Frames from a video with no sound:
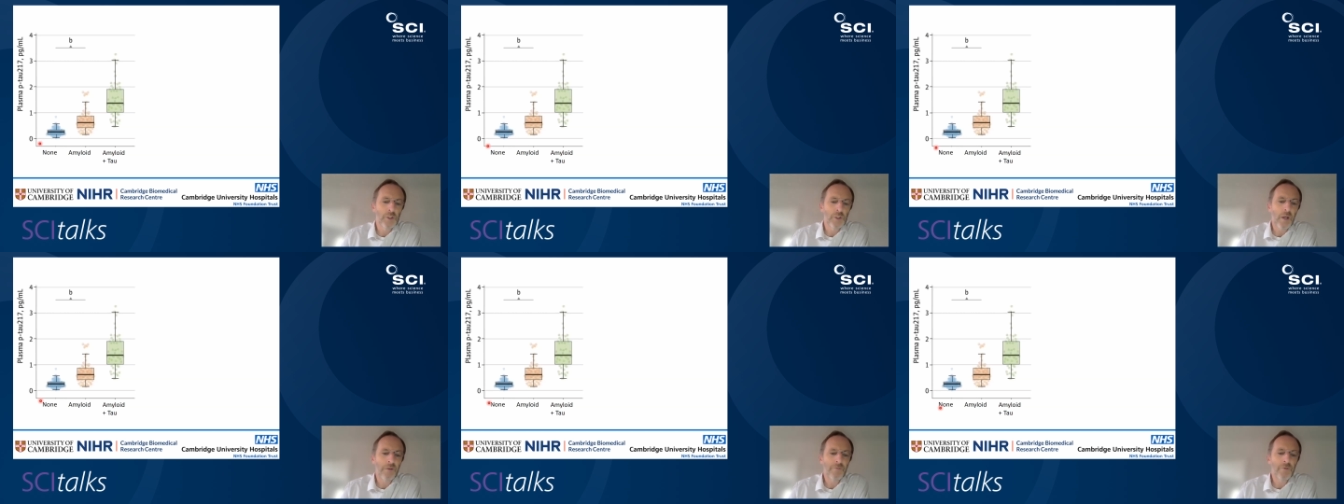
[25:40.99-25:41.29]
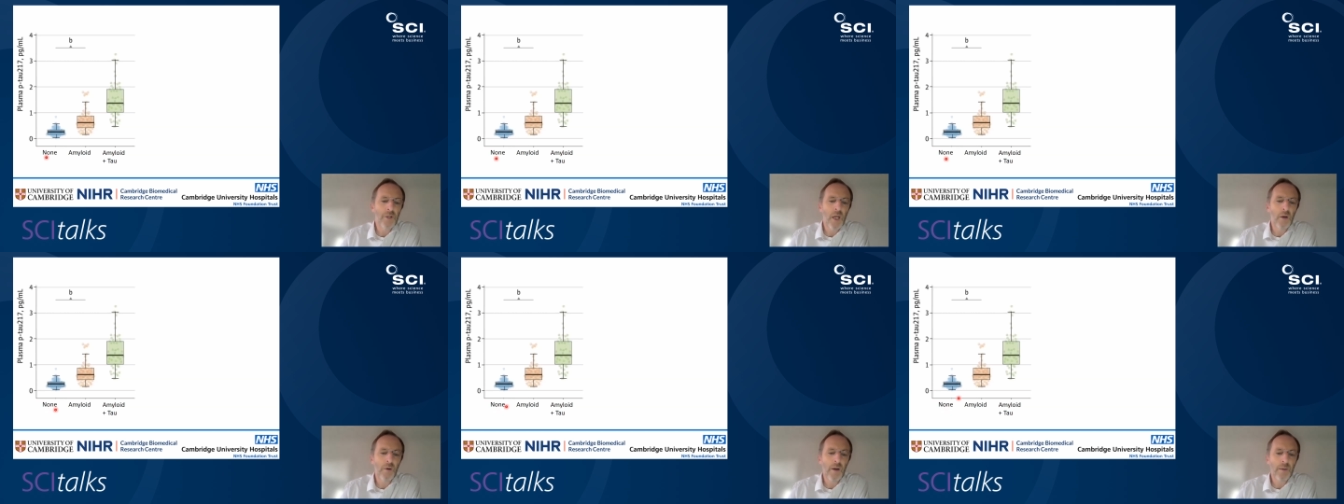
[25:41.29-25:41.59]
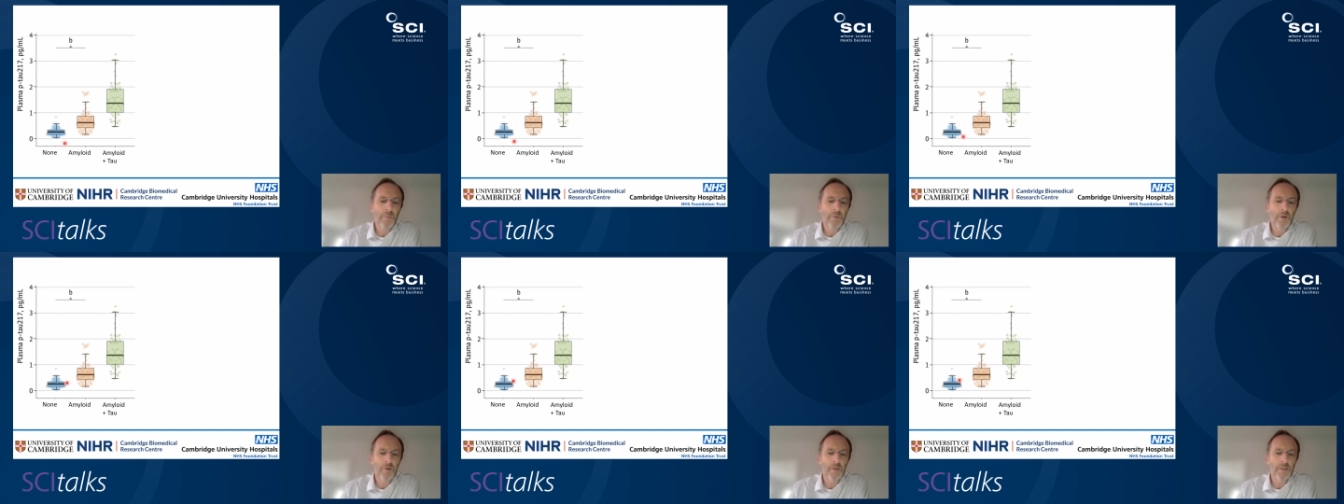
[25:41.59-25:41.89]
you have no
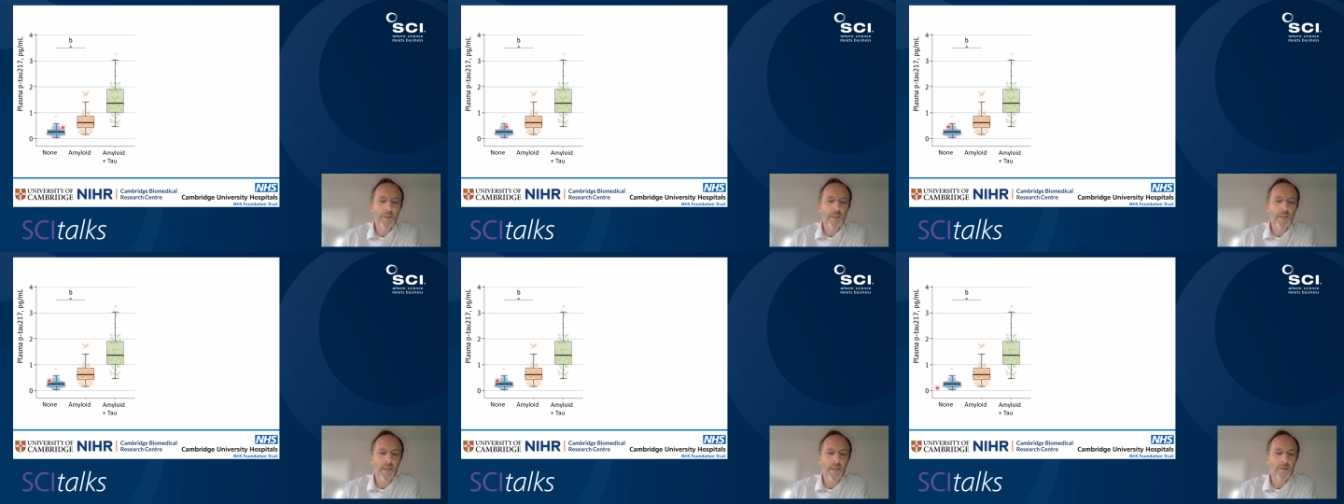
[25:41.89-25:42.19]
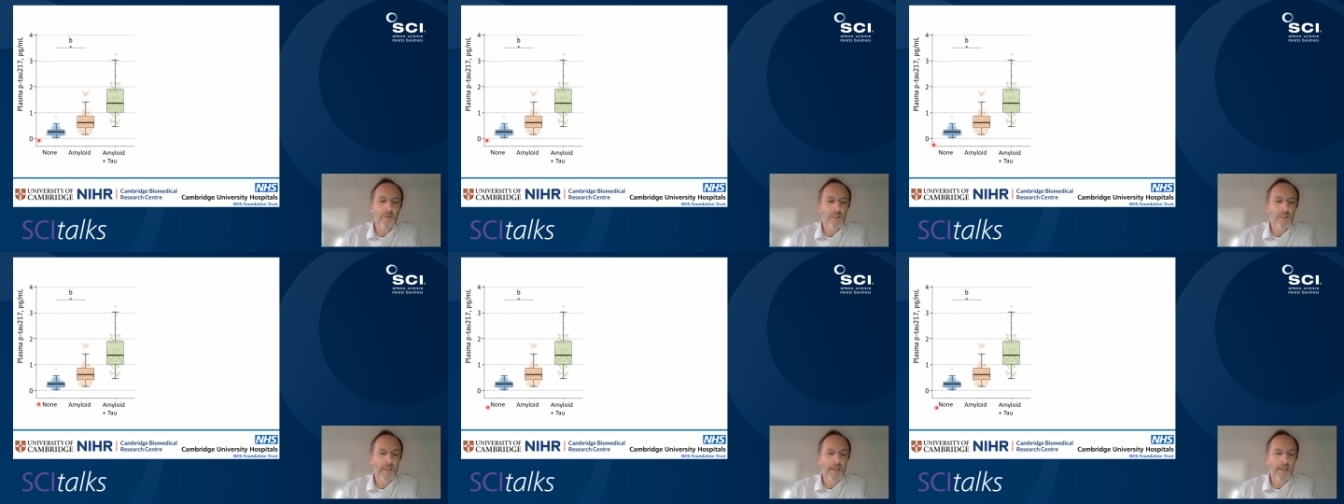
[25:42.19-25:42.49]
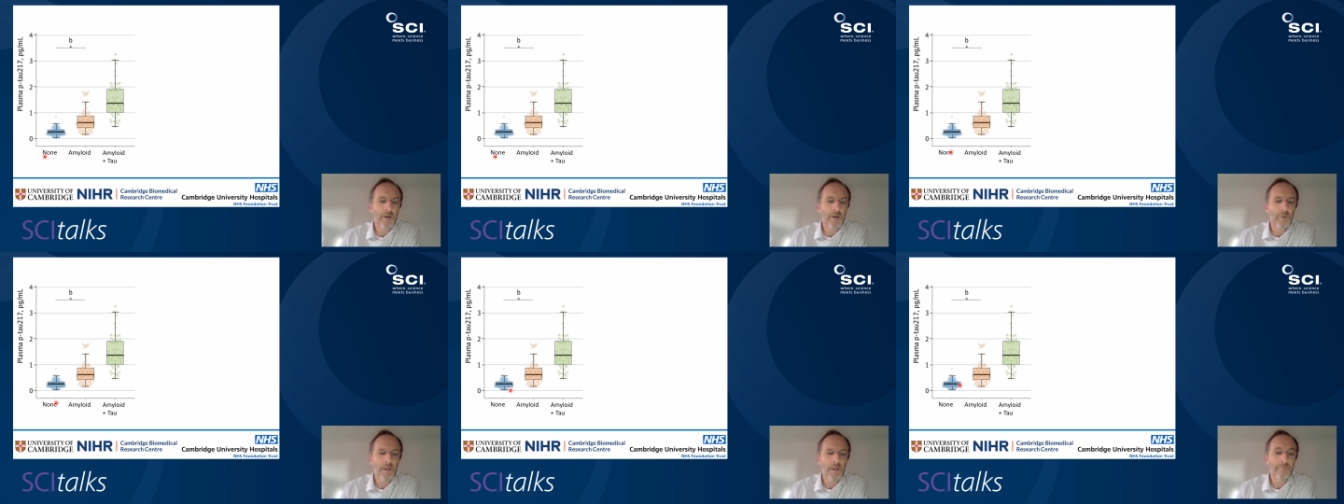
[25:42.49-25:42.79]
amyloid and no
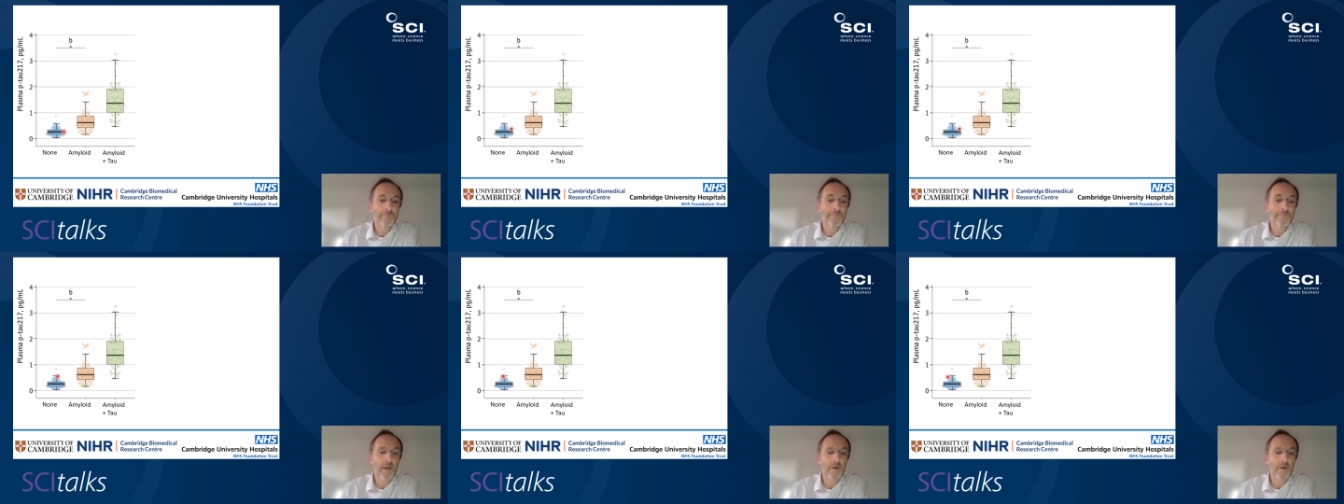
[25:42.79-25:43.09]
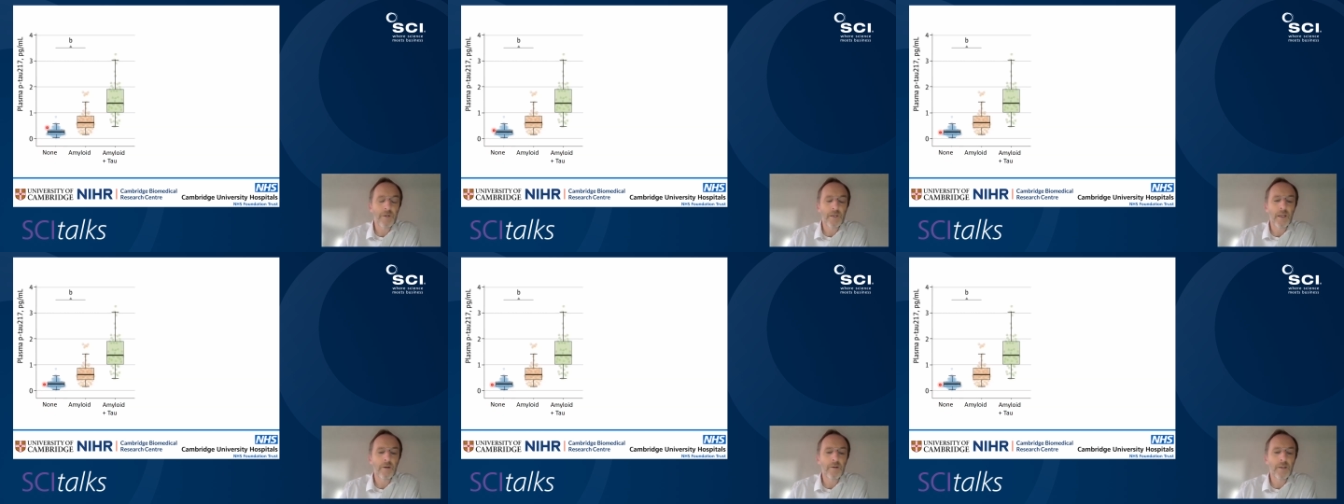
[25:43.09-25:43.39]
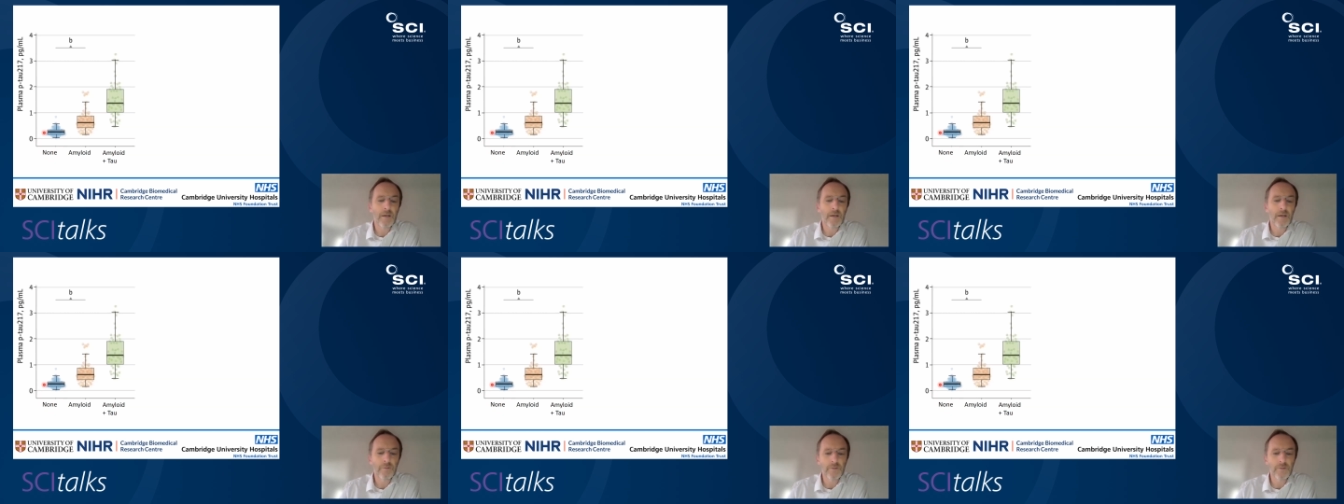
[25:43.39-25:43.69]
tau. We have very low
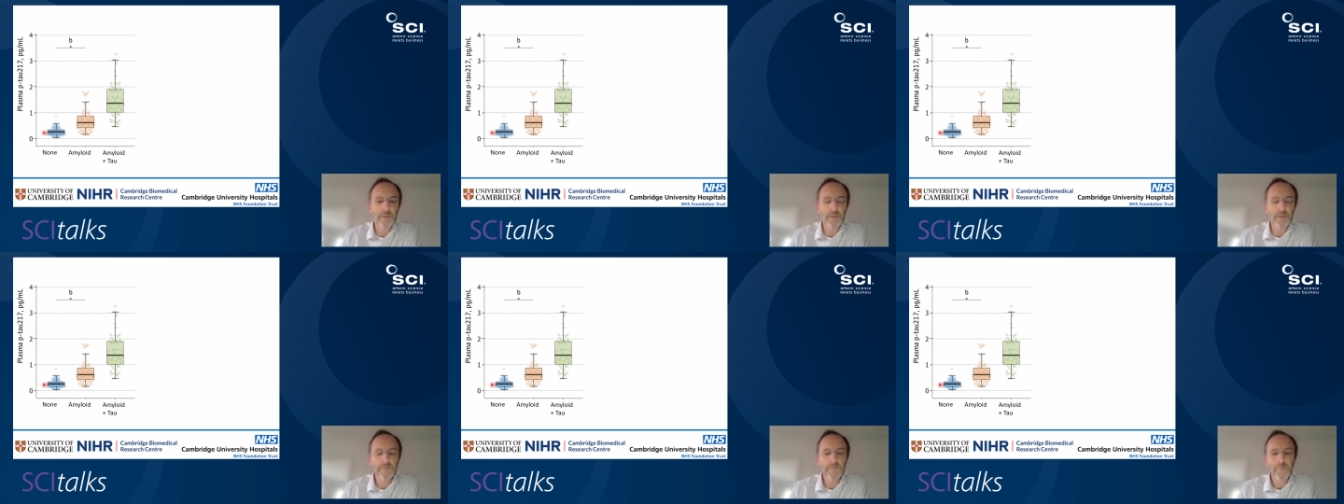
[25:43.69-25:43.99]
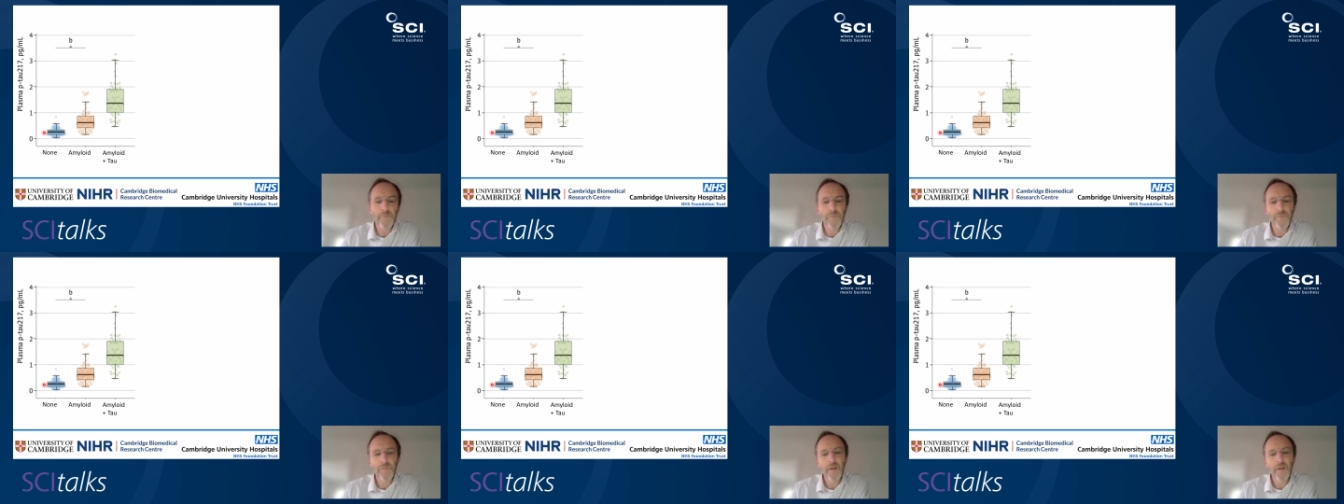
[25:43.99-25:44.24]
levels.